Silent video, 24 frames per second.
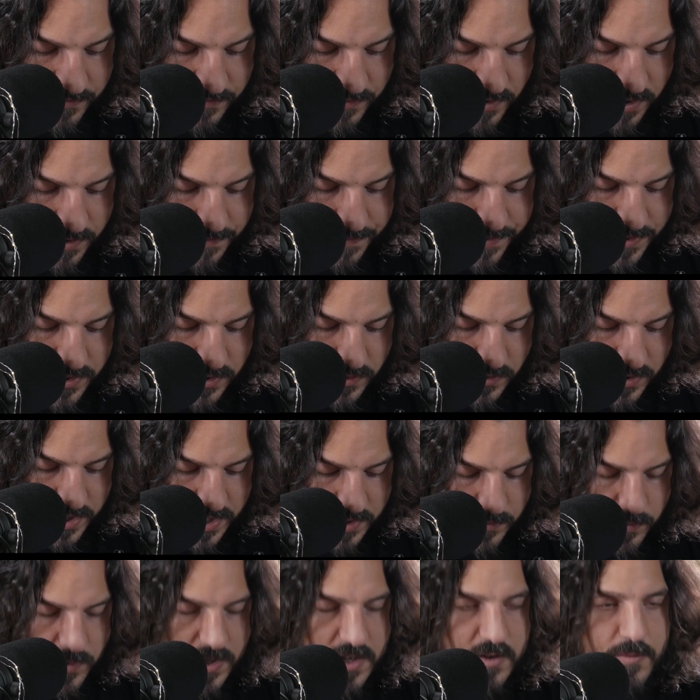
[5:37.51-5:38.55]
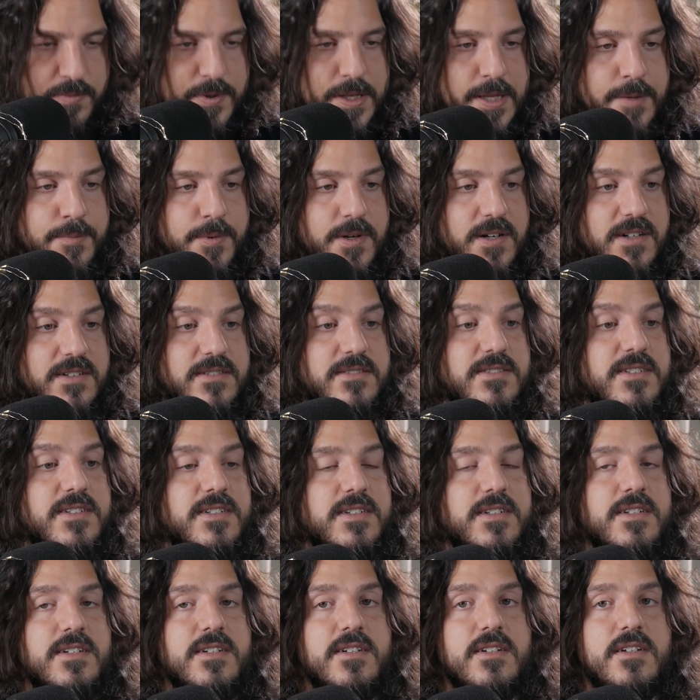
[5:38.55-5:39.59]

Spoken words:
in front of 30 real people. Mm-hmm.